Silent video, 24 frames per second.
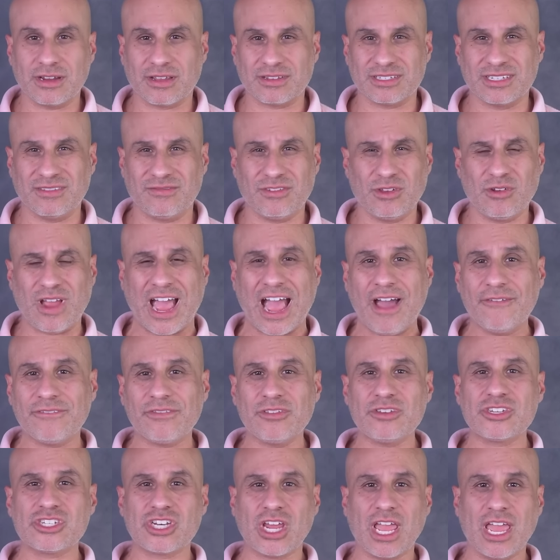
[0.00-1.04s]
Because if you have
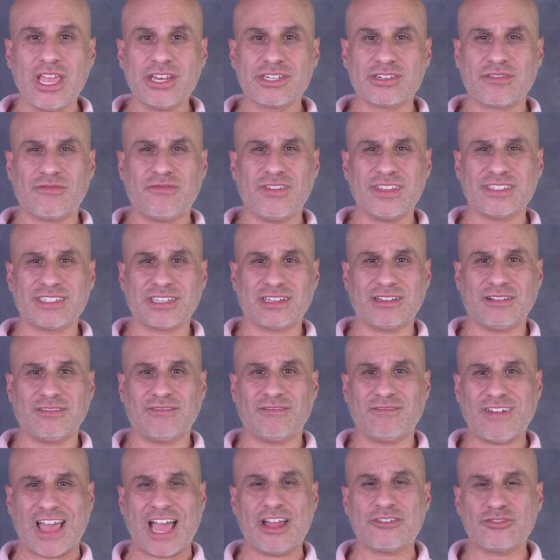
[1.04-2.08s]
to change a physical
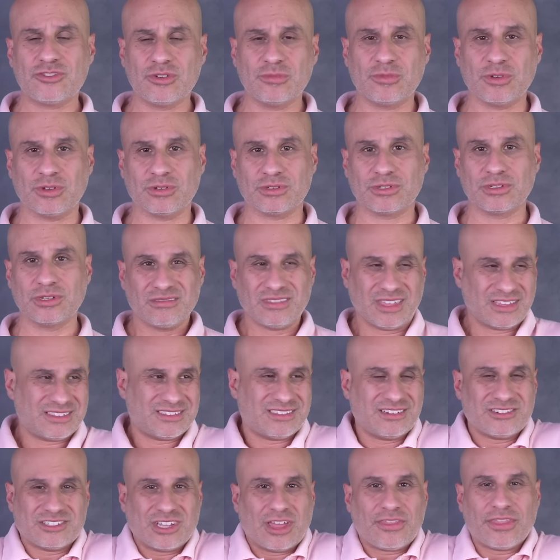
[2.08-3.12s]
attribute that
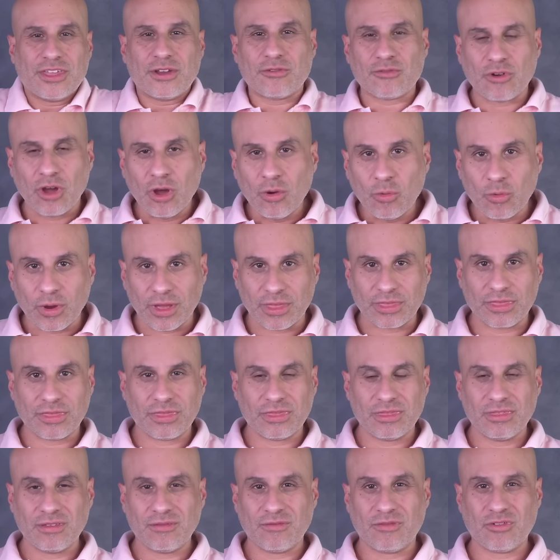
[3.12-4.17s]
there's nothing wrong with
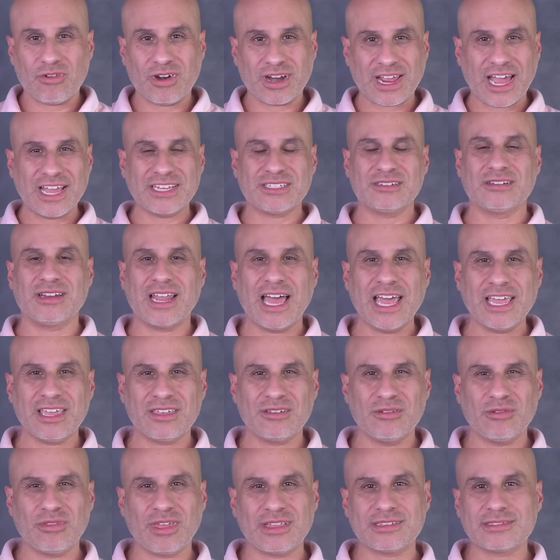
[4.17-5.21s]
for a guy to like
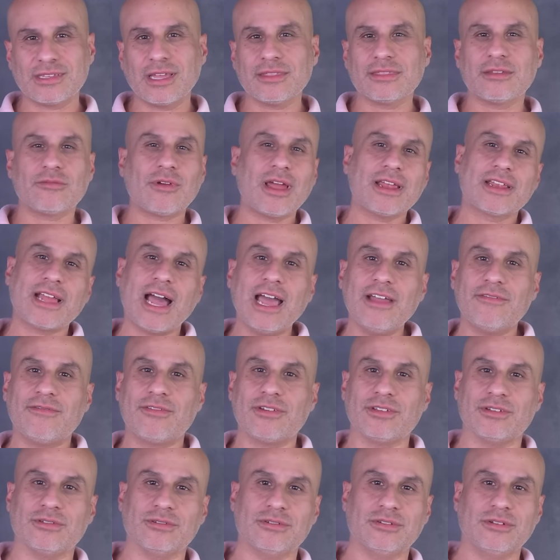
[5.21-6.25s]
you, that's not the right guy for
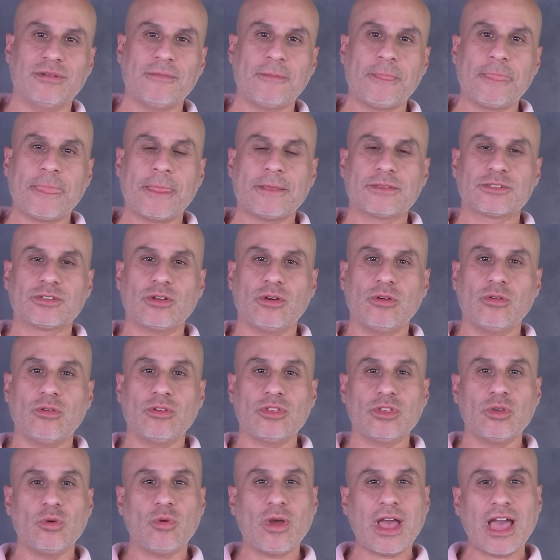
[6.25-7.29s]
you. So
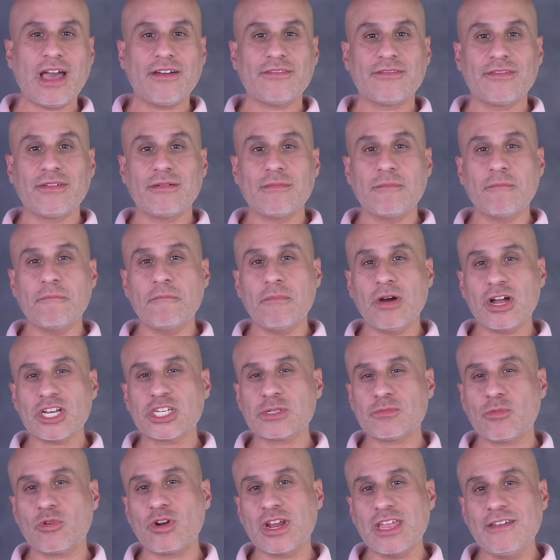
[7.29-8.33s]
you have much
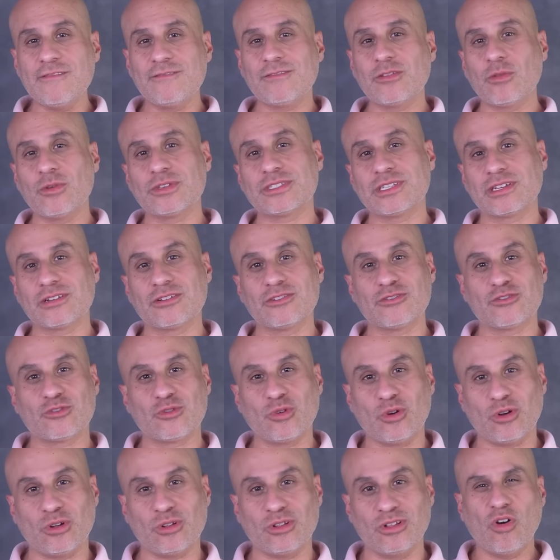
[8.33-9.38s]
more influence and
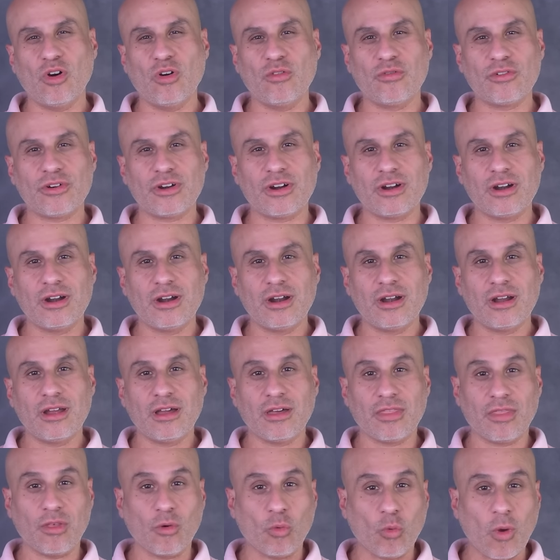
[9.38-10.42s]
control over
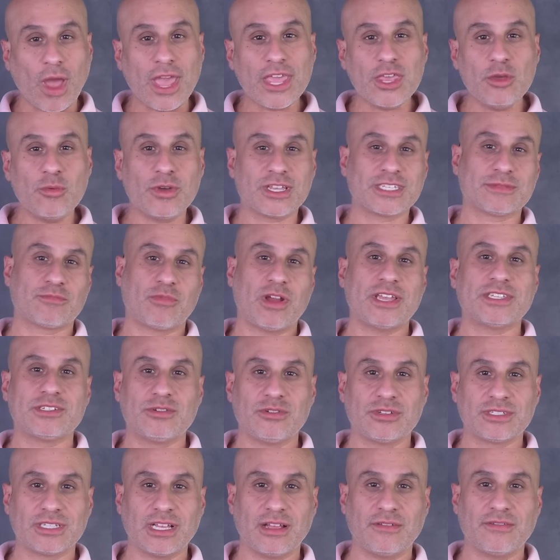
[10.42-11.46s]
the way you express
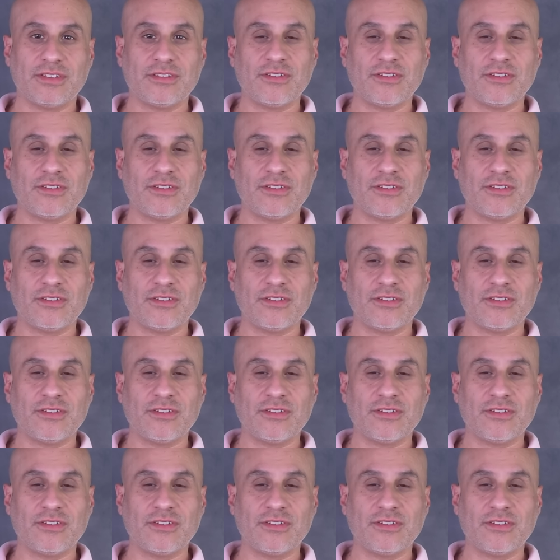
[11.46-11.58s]
yourself.